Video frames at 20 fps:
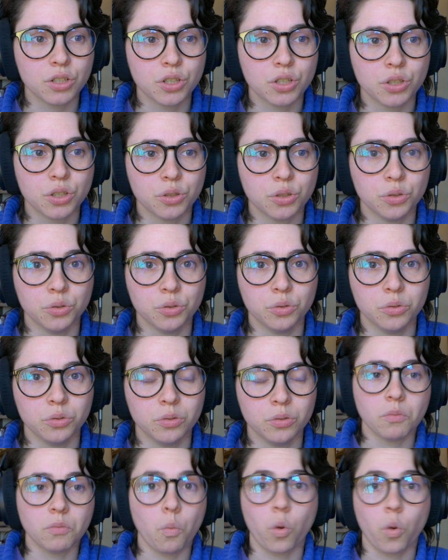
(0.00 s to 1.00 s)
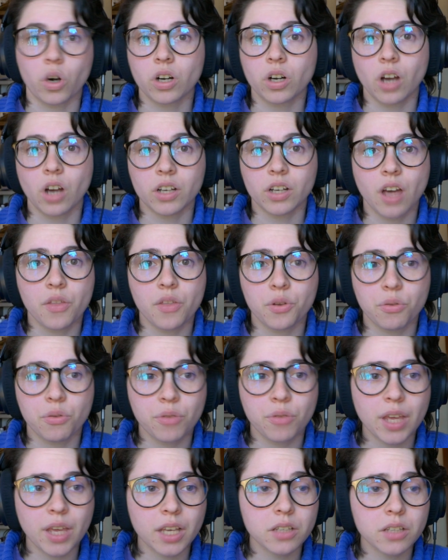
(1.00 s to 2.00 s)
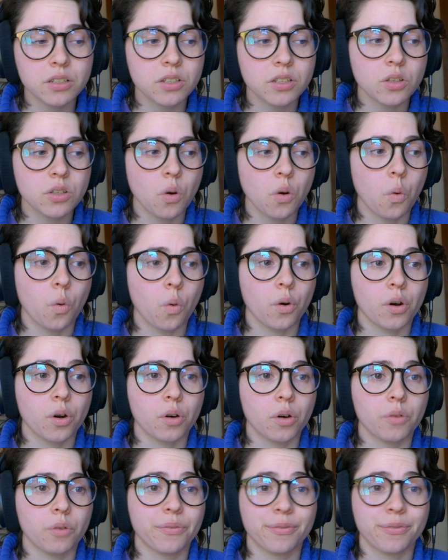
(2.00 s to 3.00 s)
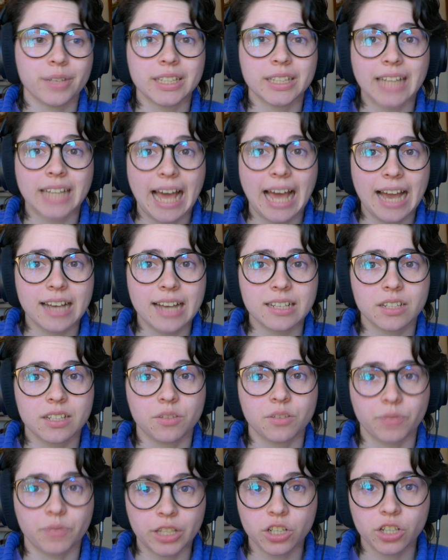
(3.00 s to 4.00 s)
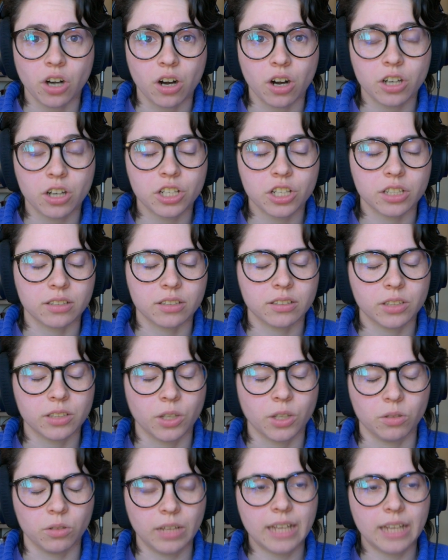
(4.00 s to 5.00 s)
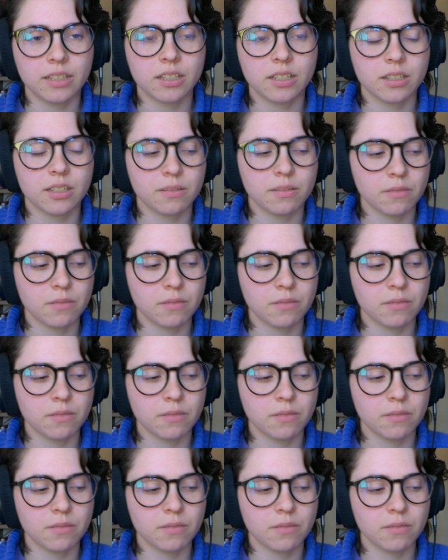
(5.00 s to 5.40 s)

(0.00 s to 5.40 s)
to work on other things or relax and recharge and, you know, let